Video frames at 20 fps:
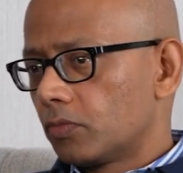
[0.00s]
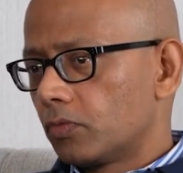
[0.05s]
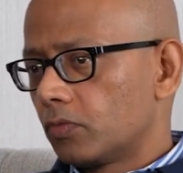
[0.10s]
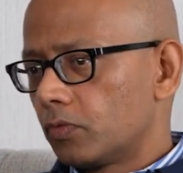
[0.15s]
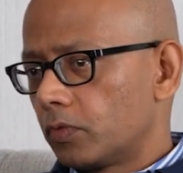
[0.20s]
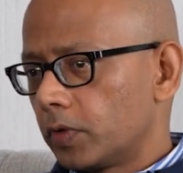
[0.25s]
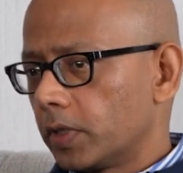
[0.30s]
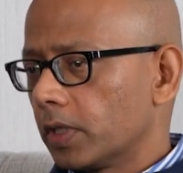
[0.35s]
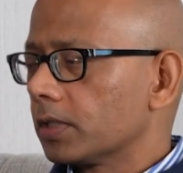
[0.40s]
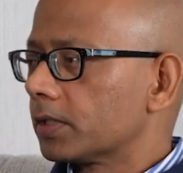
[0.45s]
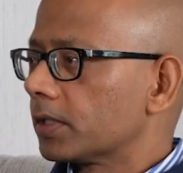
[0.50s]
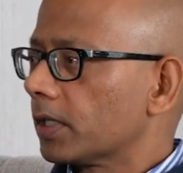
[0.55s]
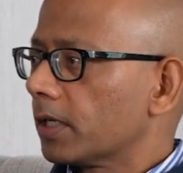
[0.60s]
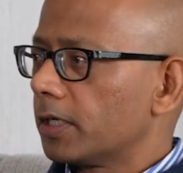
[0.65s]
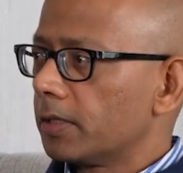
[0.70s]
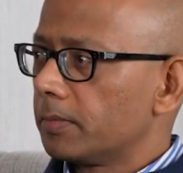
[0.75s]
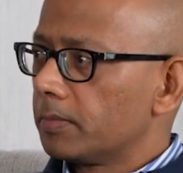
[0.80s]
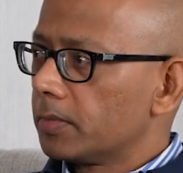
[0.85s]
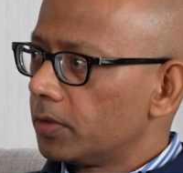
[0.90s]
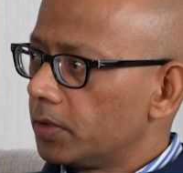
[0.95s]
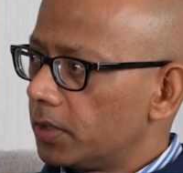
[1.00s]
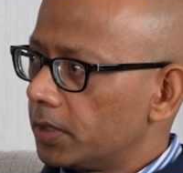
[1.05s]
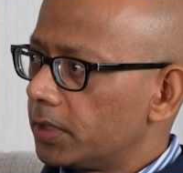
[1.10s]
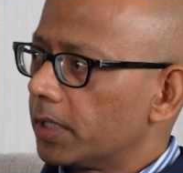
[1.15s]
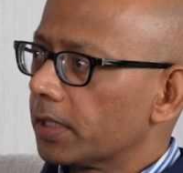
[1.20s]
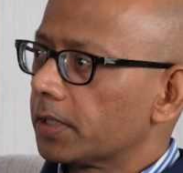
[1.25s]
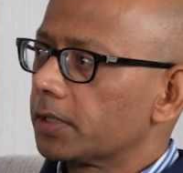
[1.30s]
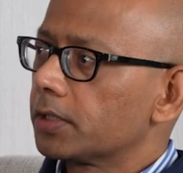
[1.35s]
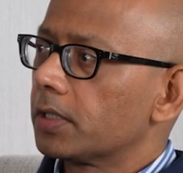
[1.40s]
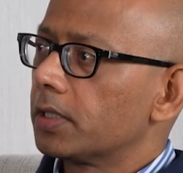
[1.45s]
real-time
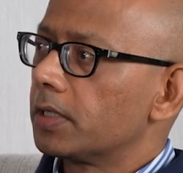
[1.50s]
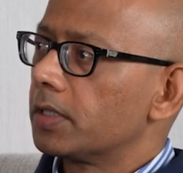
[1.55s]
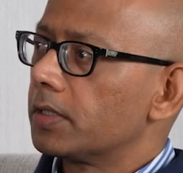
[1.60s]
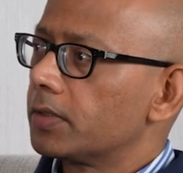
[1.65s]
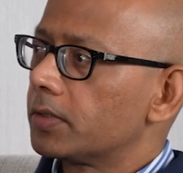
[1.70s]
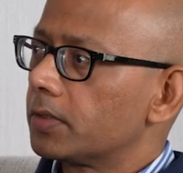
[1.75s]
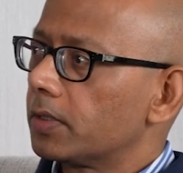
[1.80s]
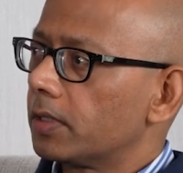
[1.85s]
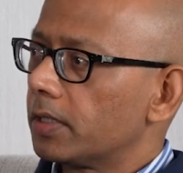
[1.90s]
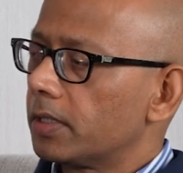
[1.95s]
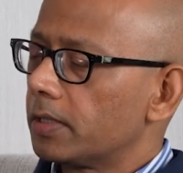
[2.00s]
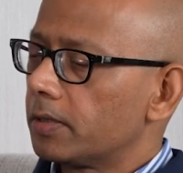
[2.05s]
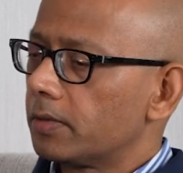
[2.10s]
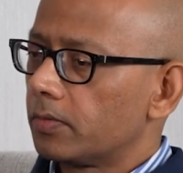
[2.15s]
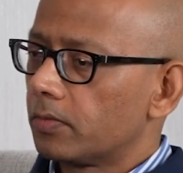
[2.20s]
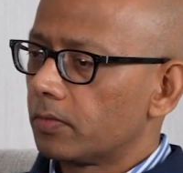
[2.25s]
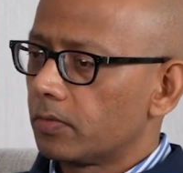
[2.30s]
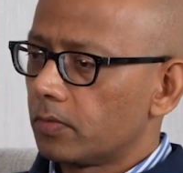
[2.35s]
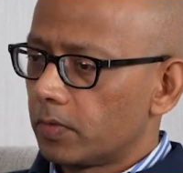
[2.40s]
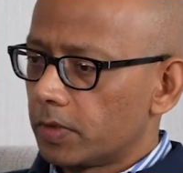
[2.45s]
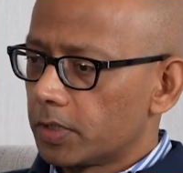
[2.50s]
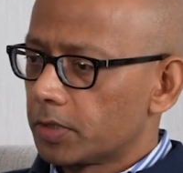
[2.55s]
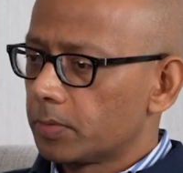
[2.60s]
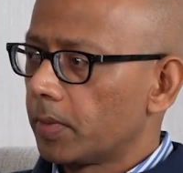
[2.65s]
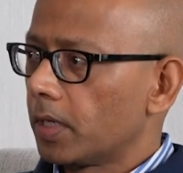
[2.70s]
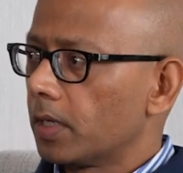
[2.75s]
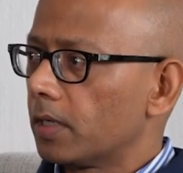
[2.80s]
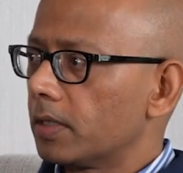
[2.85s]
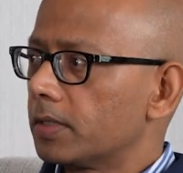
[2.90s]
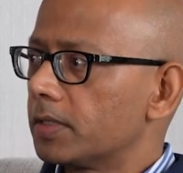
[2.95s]
detections and
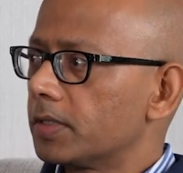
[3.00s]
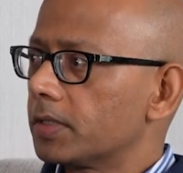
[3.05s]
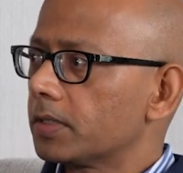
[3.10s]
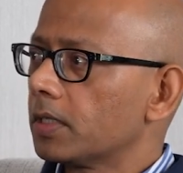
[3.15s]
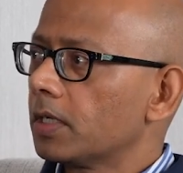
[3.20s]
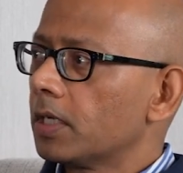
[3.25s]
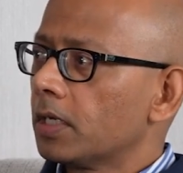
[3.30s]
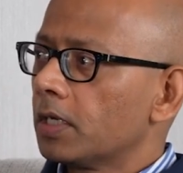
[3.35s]
response,